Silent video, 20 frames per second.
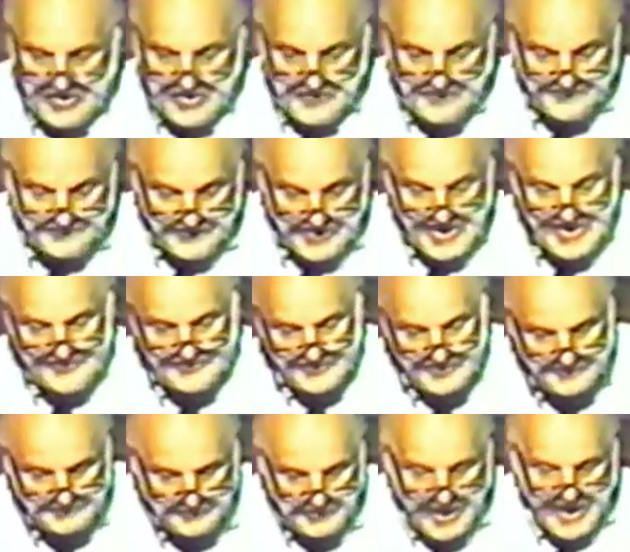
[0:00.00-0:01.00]
of faith
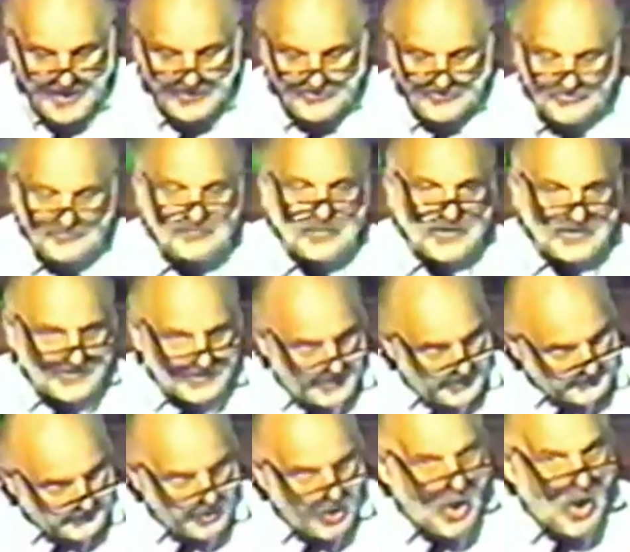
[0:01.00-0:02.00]
and practice, but
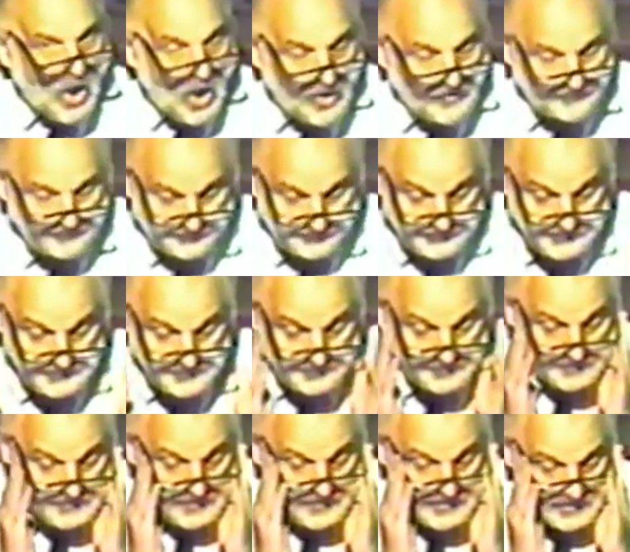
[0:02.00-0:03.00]
cut off
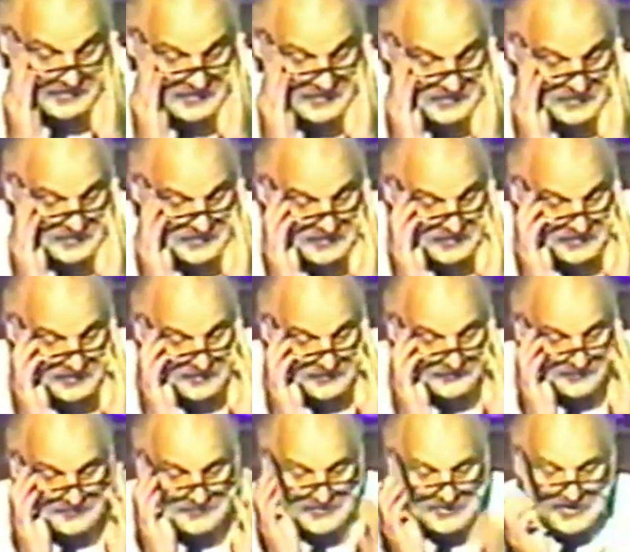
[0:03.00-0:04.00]

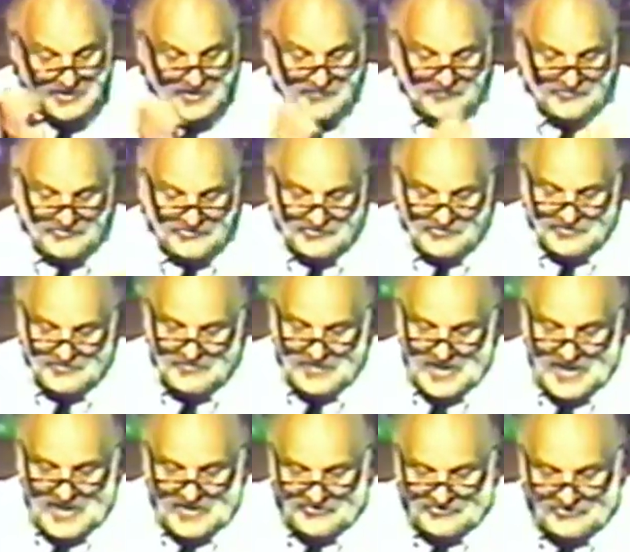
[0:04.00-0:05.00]
from the gifts and
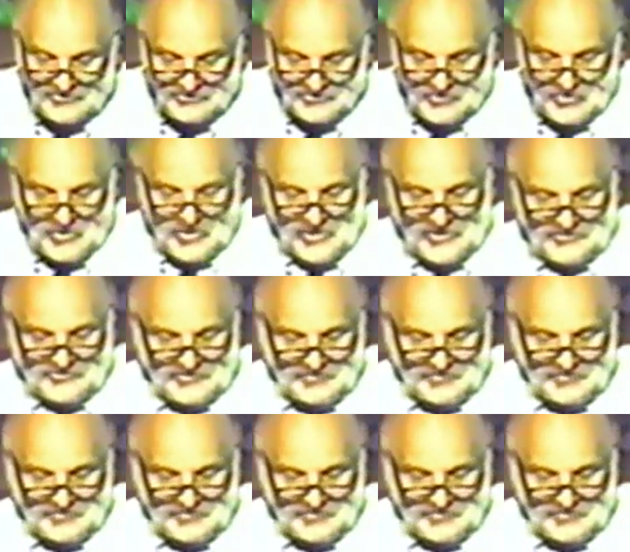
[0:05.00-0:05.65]
demands and joys